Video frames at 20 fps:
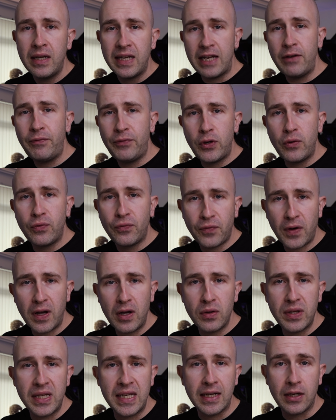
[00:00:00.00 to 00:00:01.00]
If you
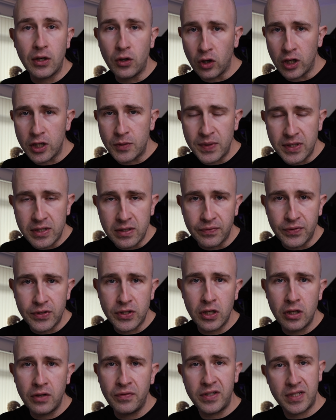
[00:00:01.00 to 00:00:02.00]
file the acknowledgement of
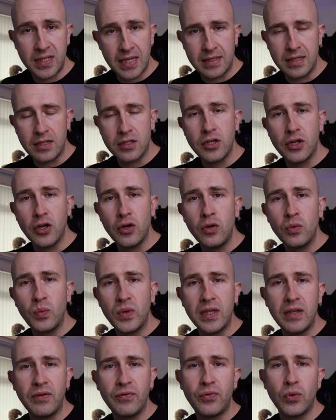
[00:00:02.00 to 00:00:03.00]
service, as it's known,
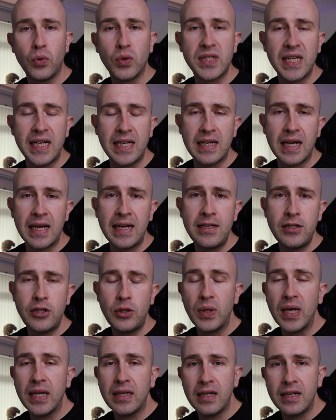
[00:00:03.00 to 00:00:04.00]
within 14 days,
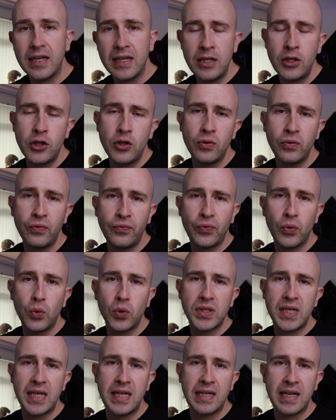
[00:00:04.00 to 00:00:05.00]
you get an additional
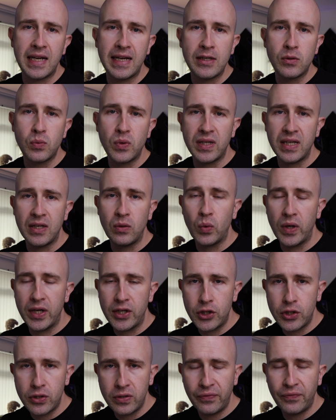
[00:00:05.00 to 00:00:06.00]
14 days within
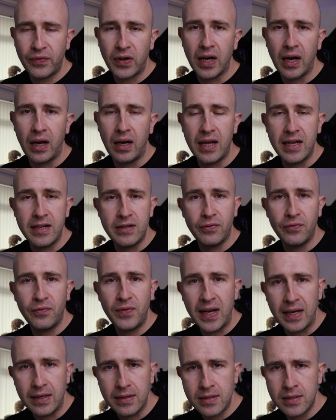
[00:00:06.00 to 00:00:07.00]
which to file a
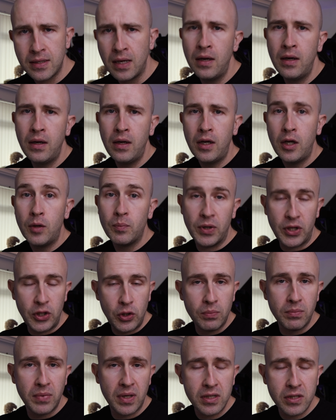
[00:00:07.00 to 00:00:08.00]
defence. But
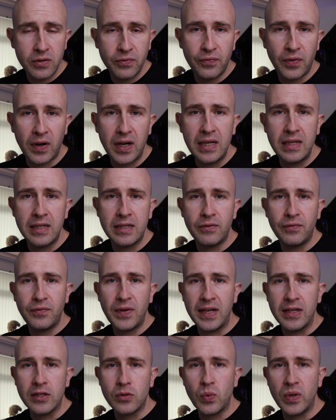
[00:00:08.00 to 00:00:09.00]
you must file a
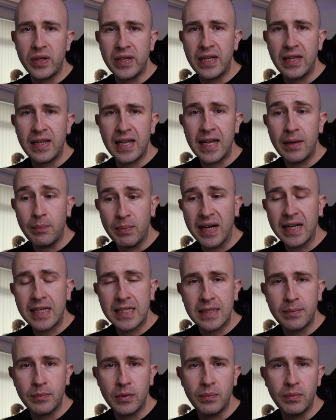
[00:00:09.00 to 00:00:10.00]
defence within that
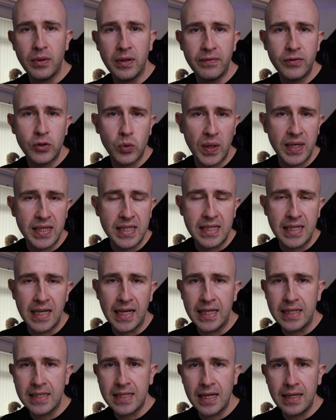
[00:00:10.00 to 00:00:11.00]
maximum of
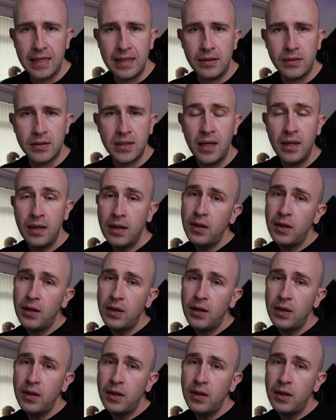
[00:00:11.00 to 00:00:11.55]
28 days.